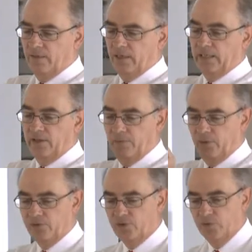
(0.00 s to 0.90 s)
And other
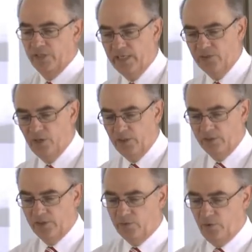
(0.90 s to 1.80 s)
boats were there to
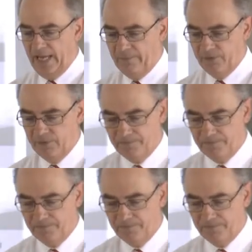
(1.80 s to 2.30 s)
eyewitness what happened.